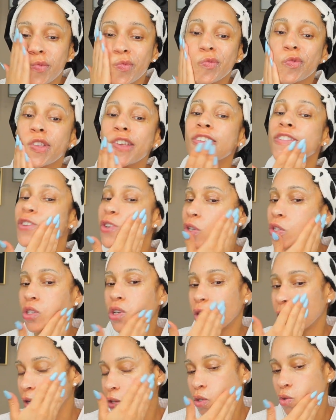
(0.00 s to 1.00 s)
that's going to
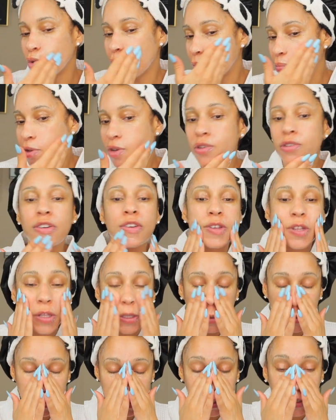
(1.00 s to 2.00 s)
turn into a milky
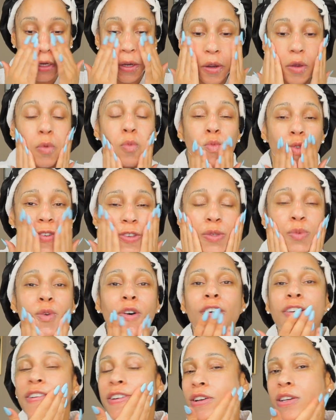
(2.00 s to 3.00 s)
cleanser once
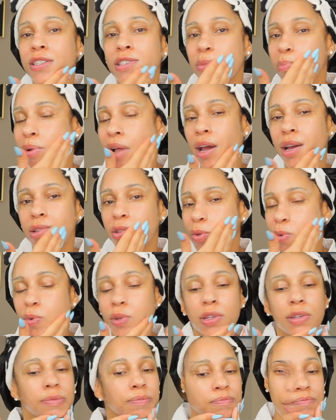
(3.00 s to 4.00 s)
water is applied to
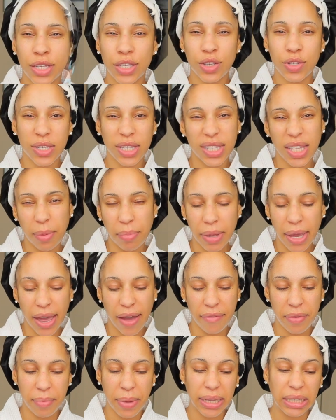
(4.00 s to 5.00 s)
it. So since I've been
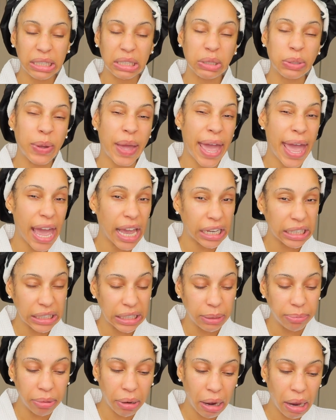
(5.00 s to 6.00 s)
having my little
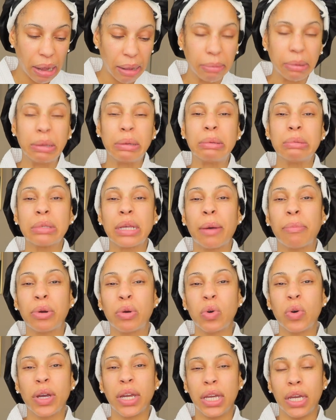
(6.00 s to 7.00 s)
acne problems, I'm
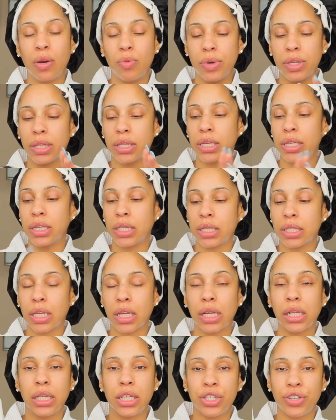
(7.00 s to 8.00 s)
going in with this
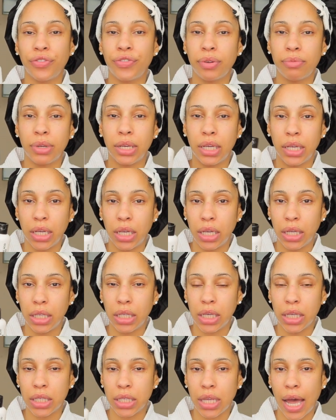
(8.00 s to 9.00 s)
cleanser from the Inky
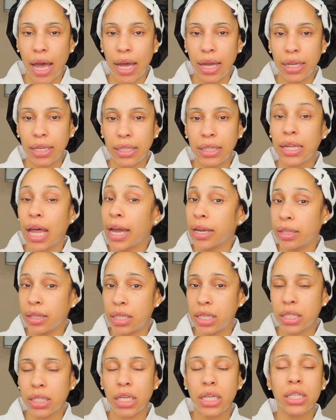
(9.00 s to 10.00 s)
list. I like
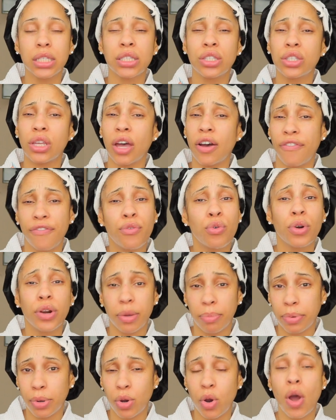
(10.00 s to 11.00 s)
this. It's
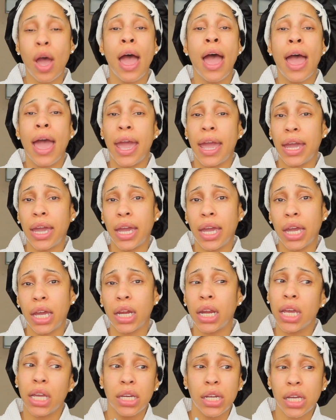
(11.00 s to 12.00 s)
affordable and
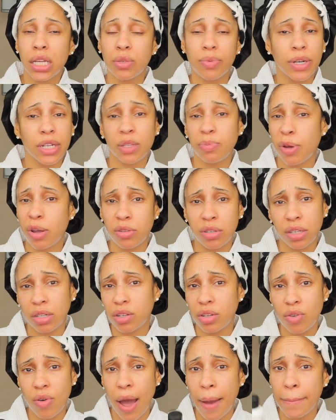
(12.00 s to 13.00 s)
it does what it's supposed to
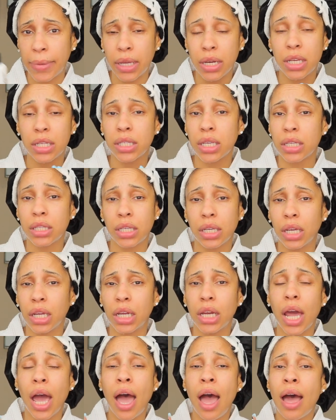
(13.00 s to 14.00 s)
do. I mean, it's a
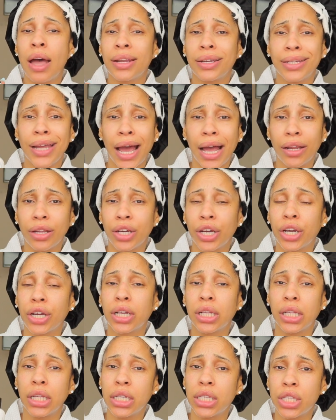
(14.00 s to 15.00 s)
$10
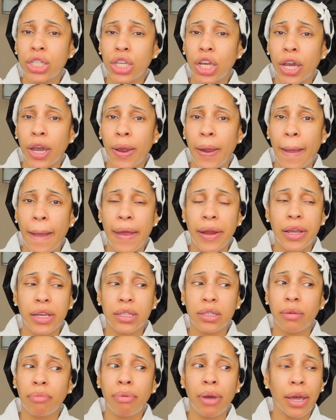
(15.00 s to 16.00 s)
cleanser and
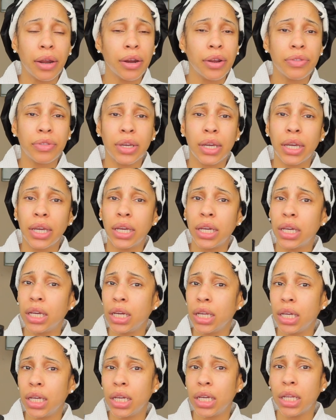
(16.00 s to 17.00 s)
it's better than
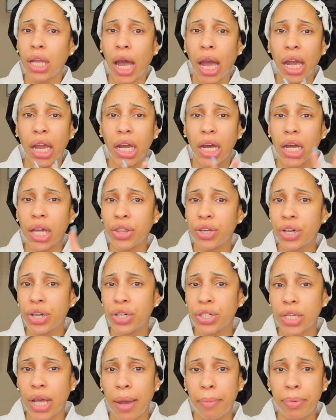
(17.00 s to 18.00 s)
any like other
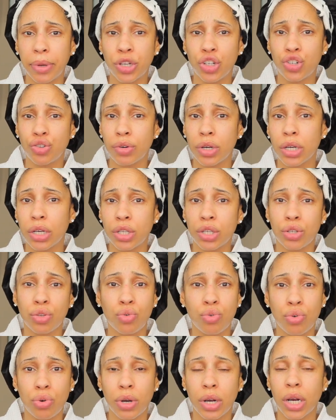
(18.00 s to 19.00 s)
type of
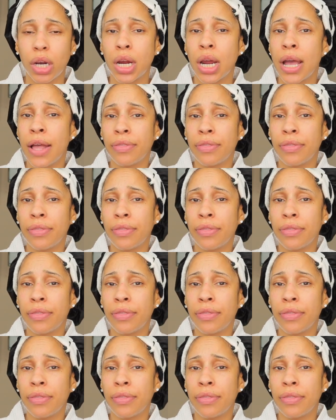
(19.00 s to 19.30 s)
drugstore